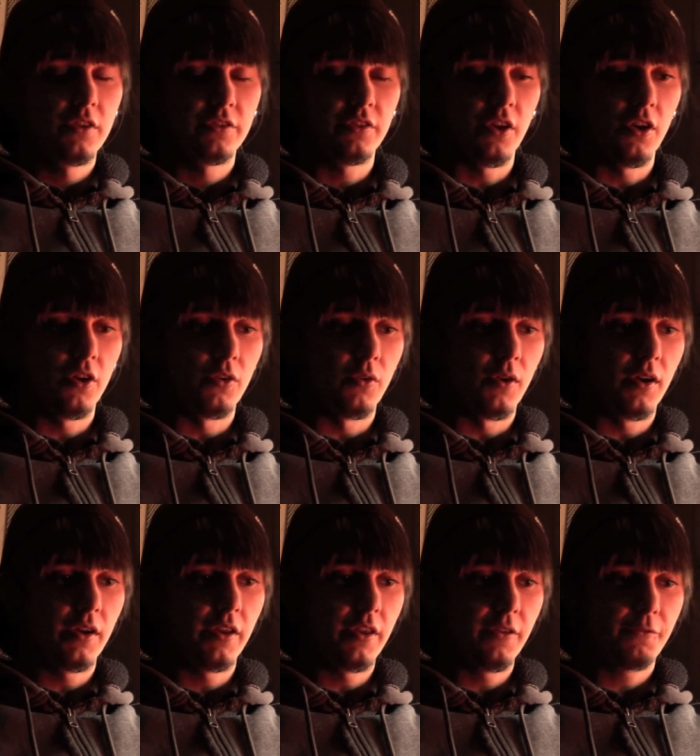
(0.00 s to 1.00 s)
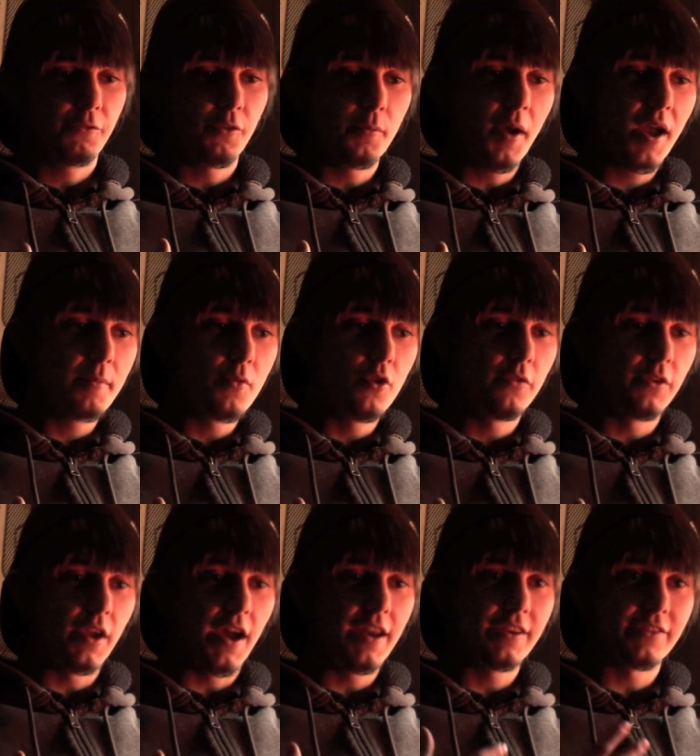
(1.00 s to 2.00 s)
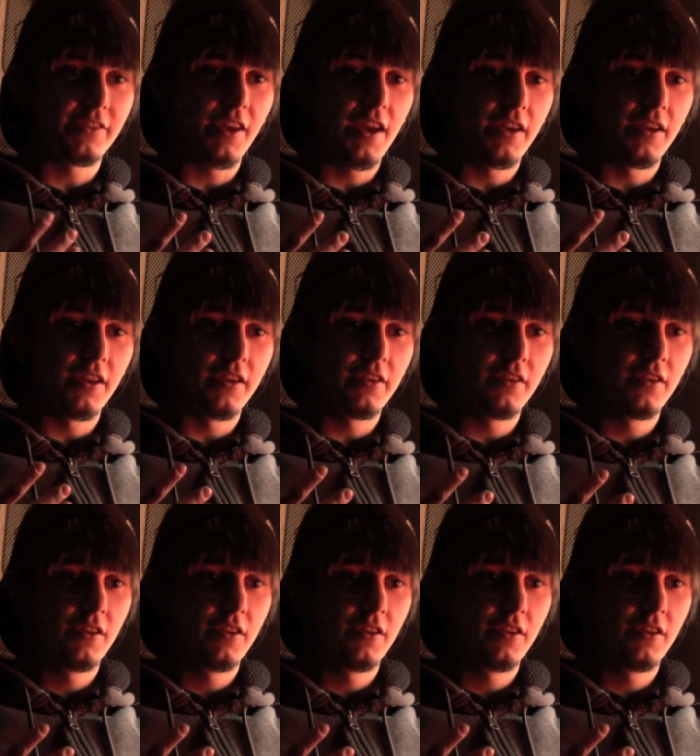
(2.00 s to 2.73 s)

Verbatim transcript: So for my movie, I decided,